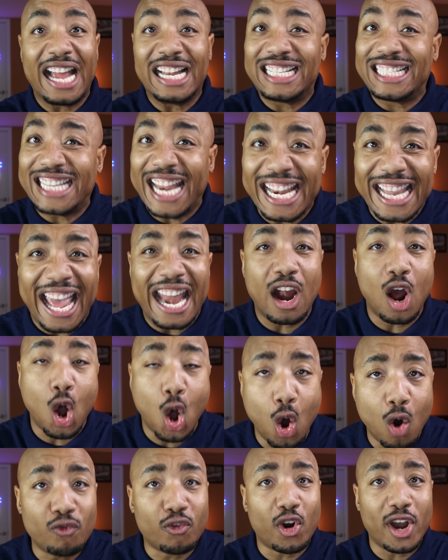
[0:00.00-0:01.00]
I'd say that
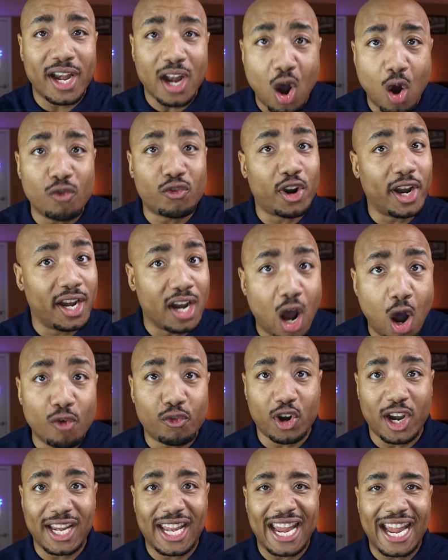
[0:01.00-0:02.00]
over and over and
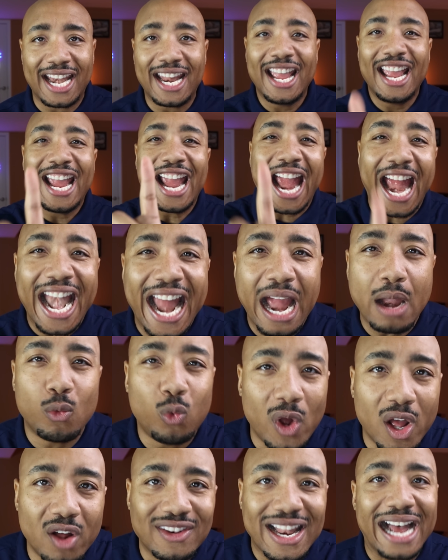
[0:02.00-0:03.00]
over again, and I
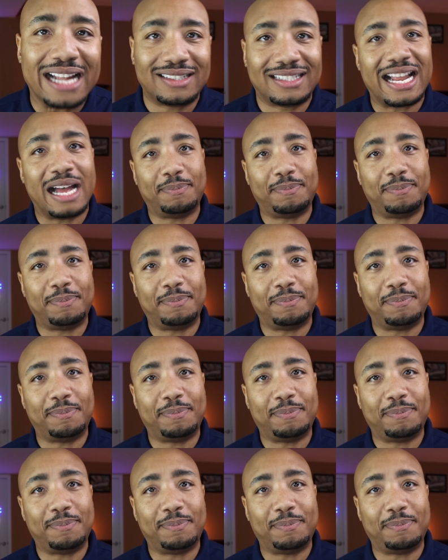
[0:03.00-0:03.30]
will not